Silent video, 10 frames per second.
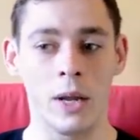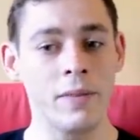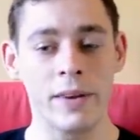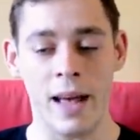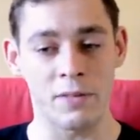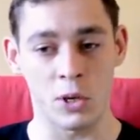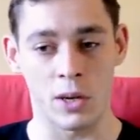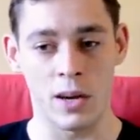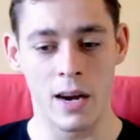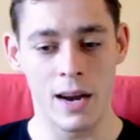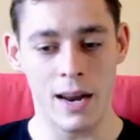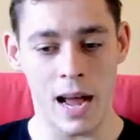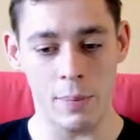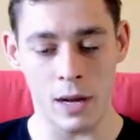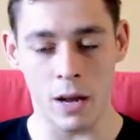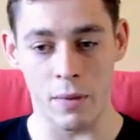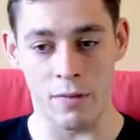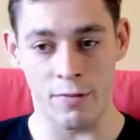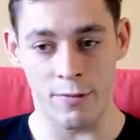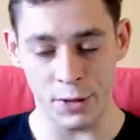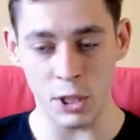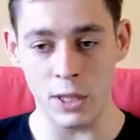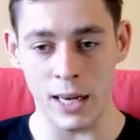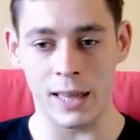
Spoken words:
Even after I become efficient